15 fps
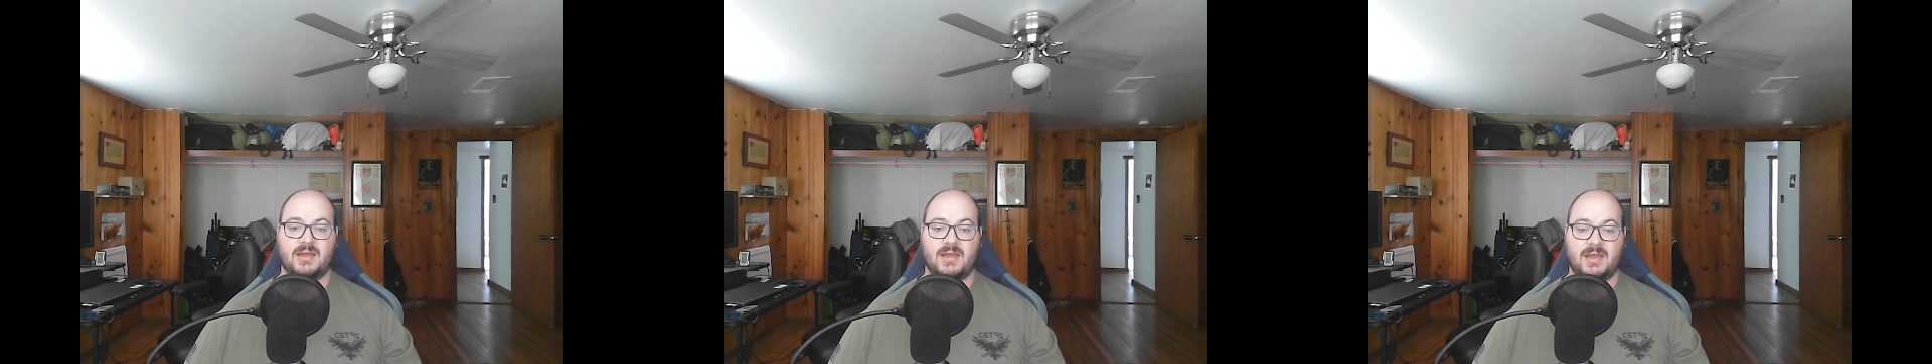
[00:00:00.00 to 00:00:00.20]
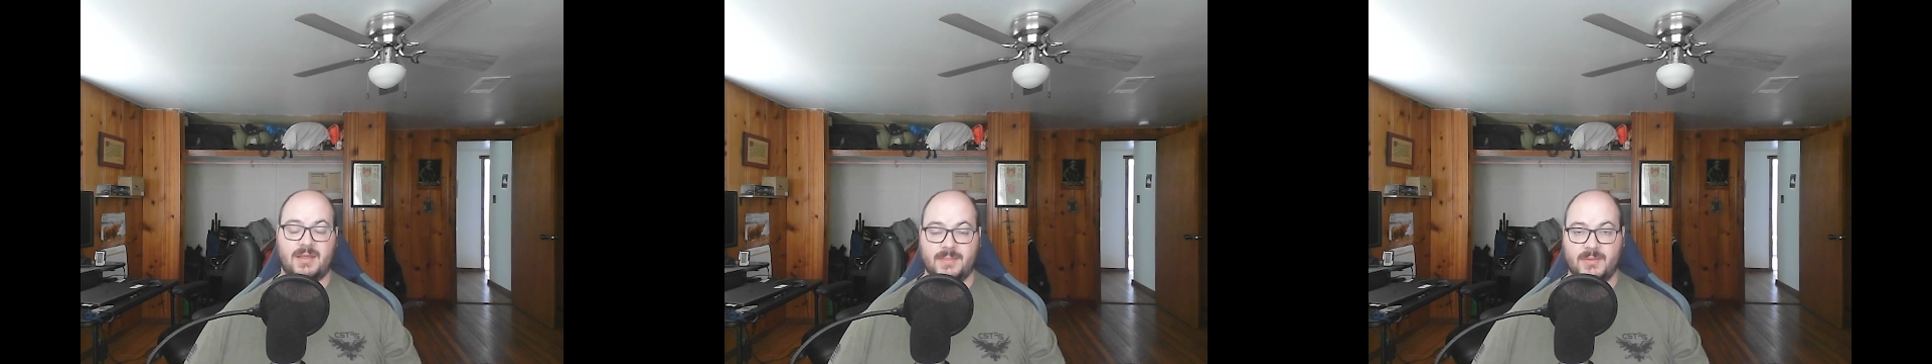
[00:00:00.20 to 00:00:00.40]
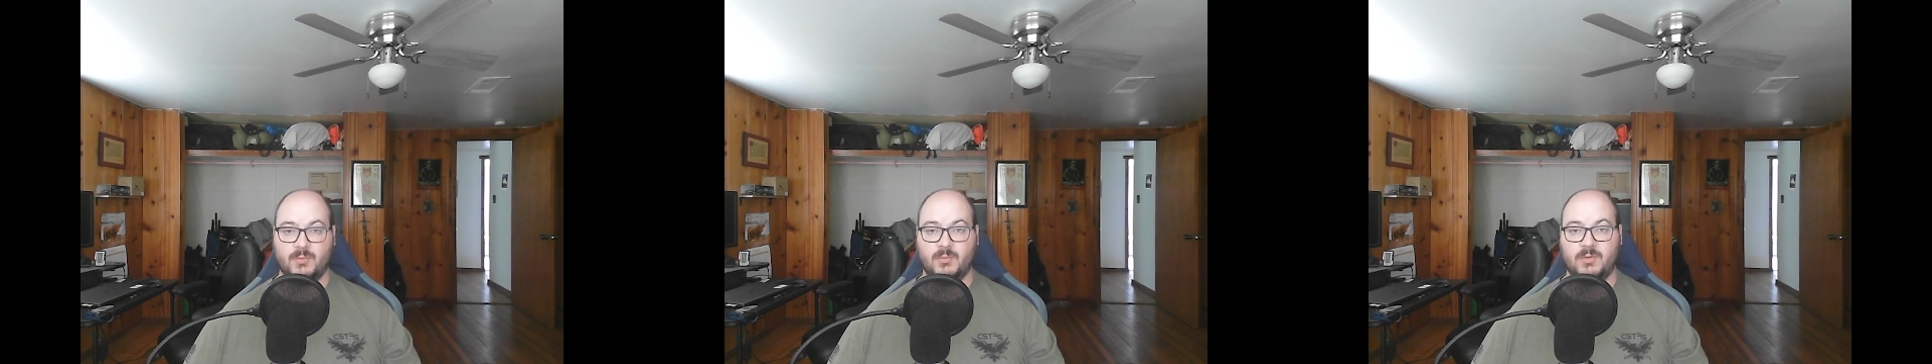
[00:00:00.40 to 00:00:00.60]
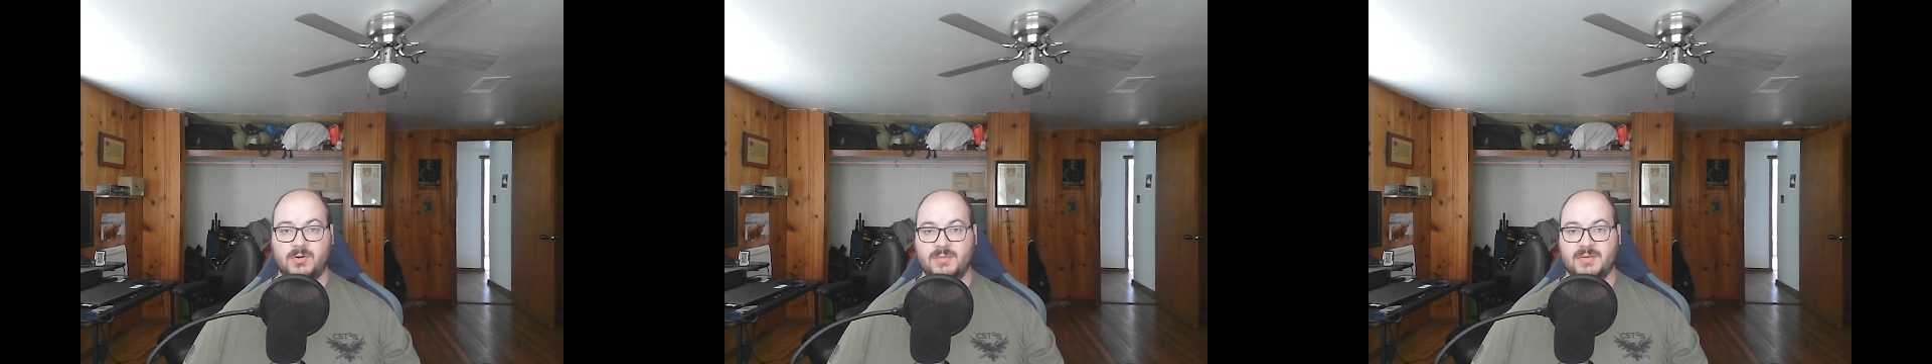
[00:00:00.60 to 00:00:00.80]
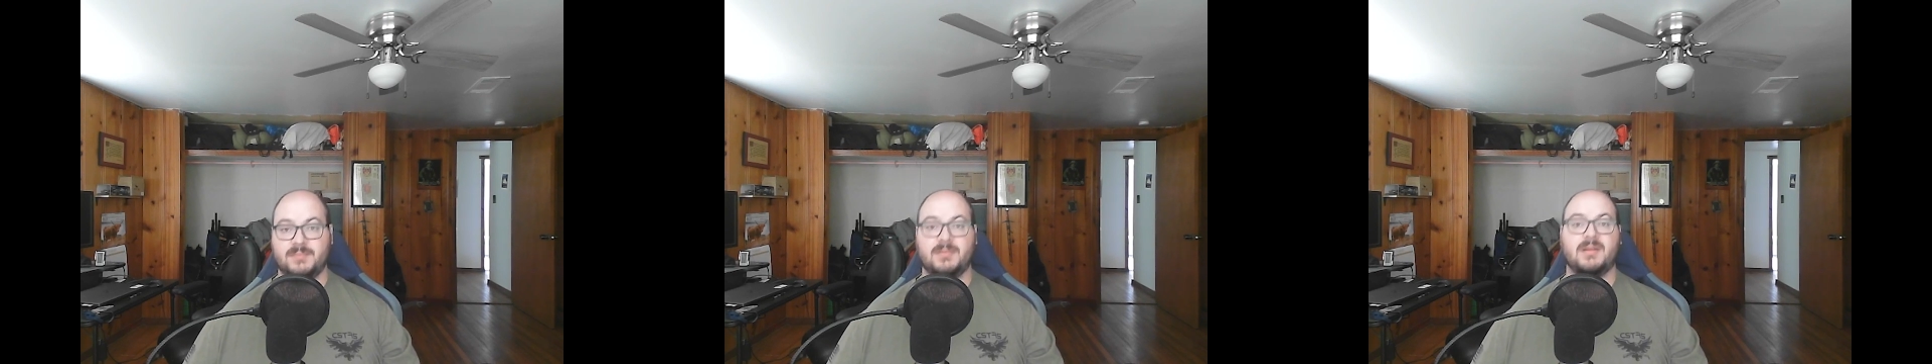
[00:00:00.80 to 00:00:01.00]
and there will
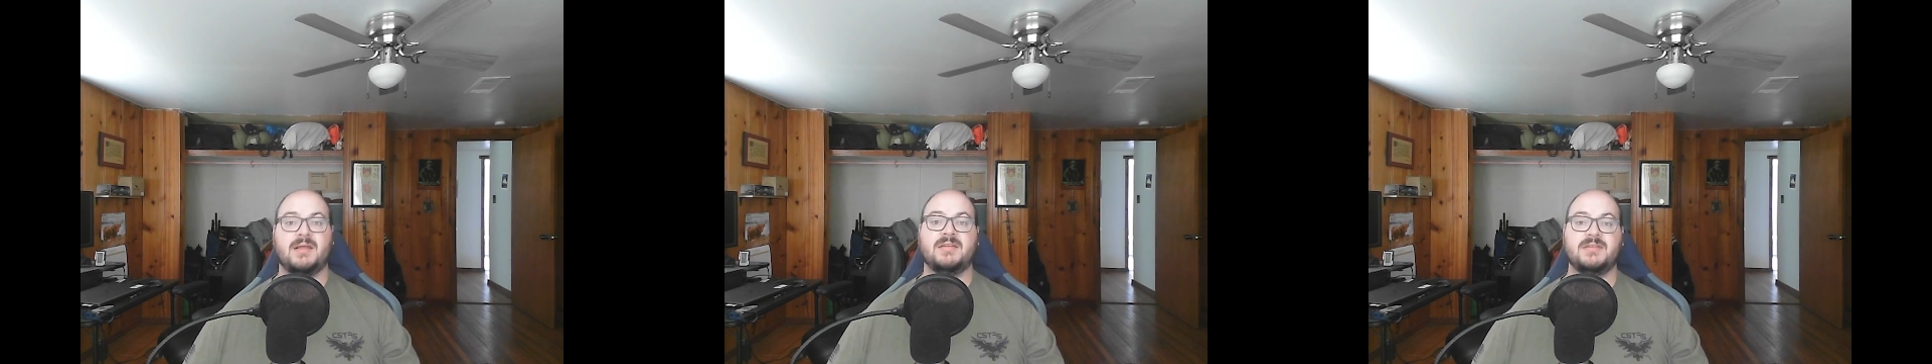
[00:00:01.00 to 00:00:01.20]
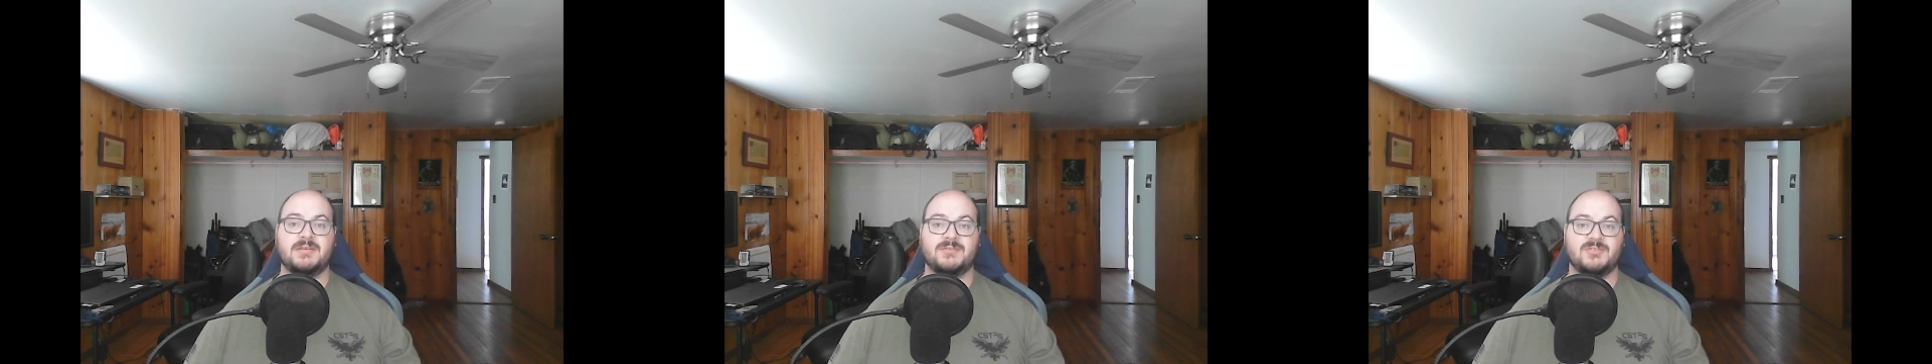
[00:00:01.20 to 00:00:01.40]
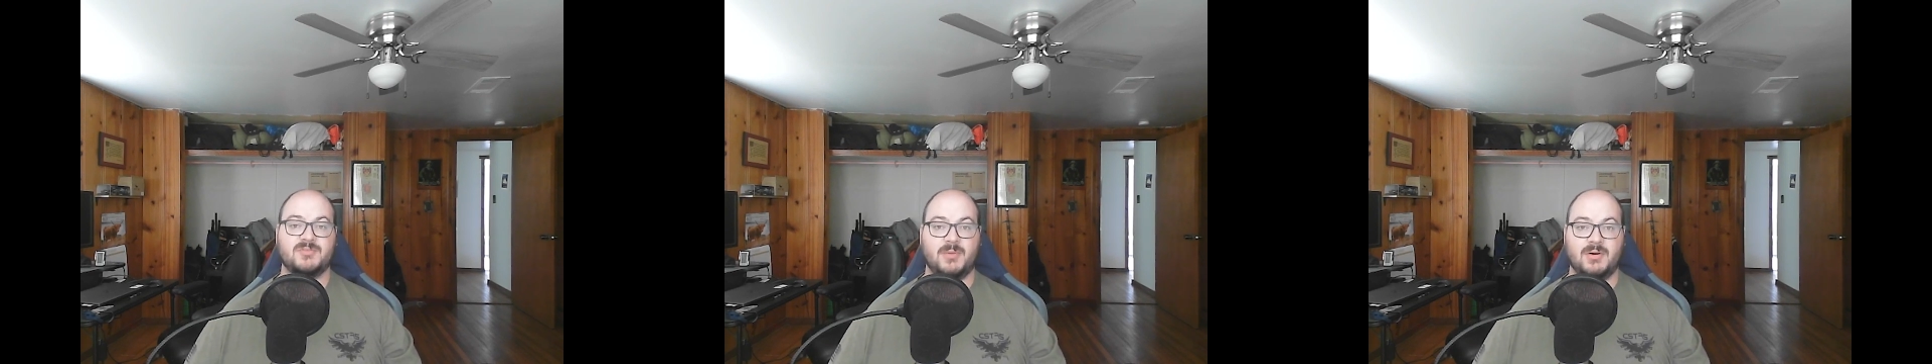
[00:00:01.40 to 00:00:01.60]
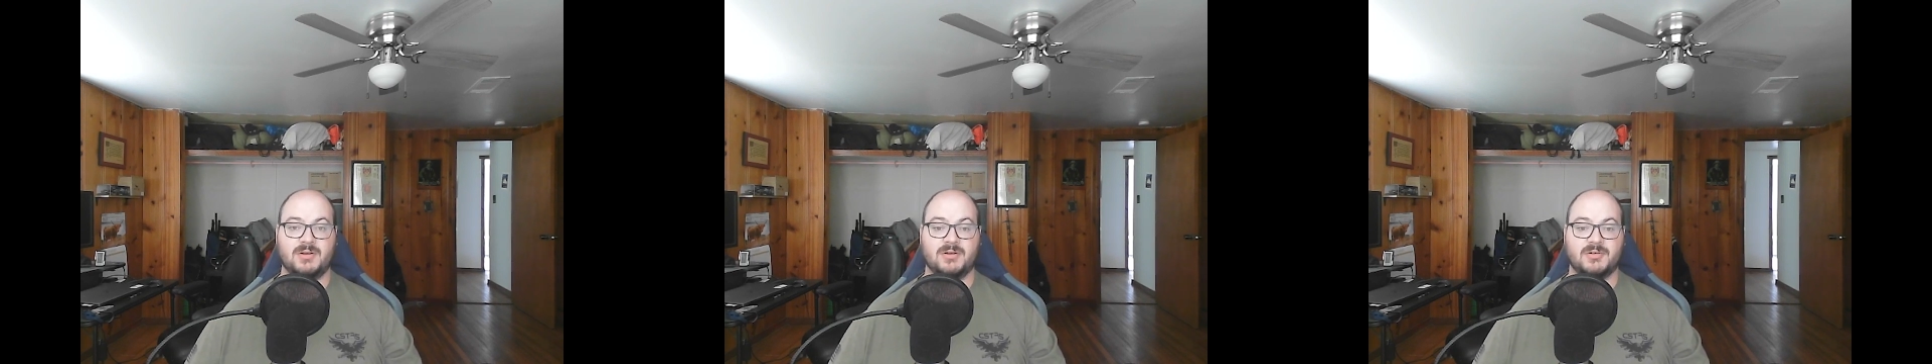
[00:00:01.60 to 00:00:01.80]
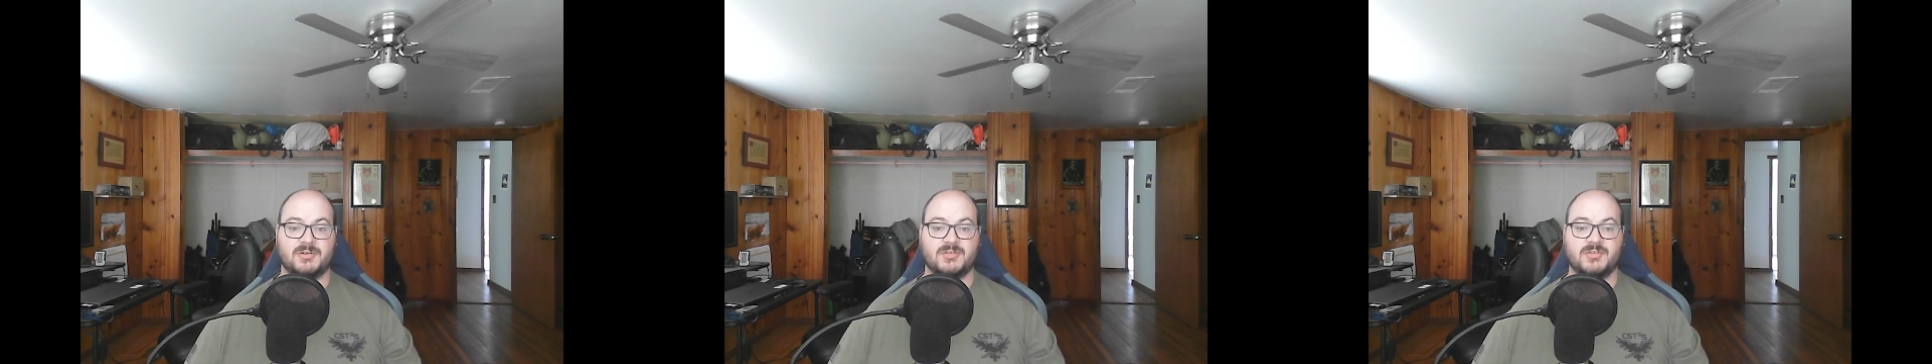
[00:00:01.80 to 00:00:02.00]
be plenty of
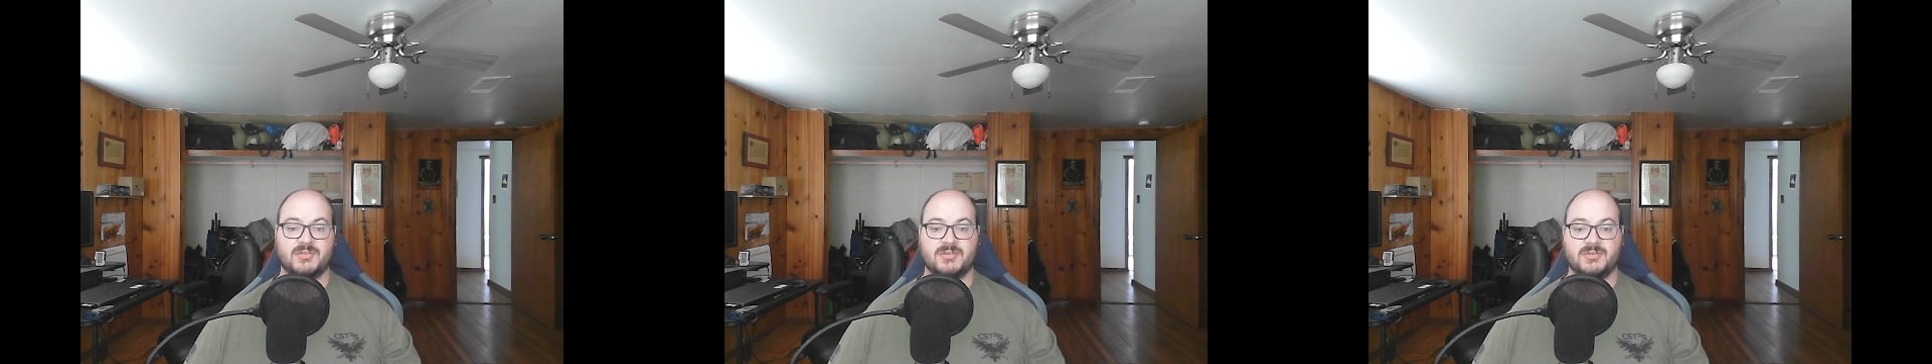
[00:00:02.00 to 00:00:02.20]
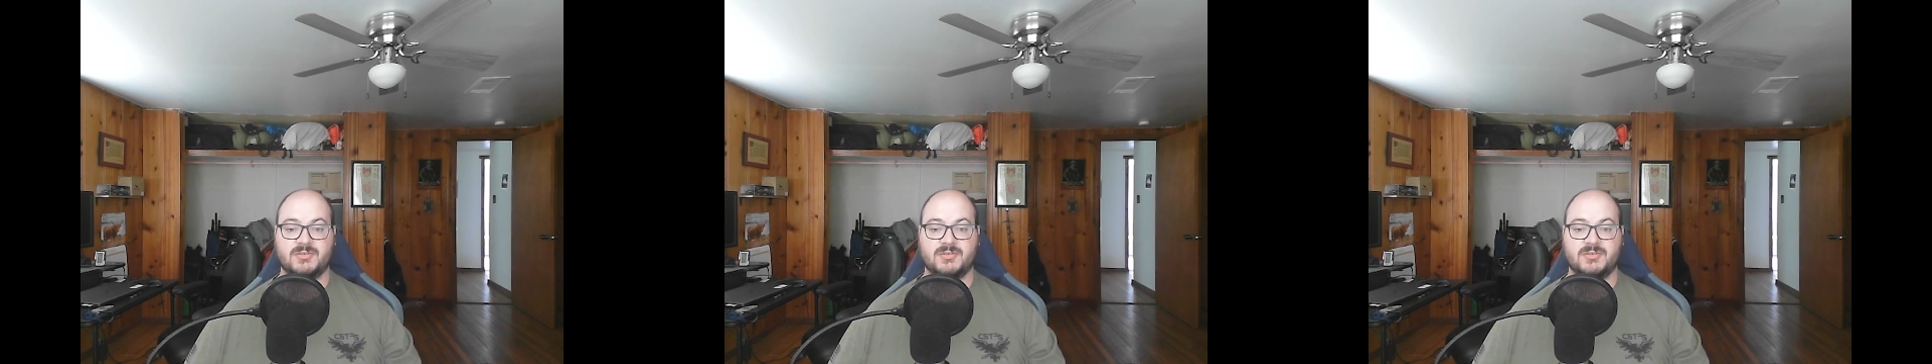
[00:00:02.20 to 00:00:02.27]
spoilers,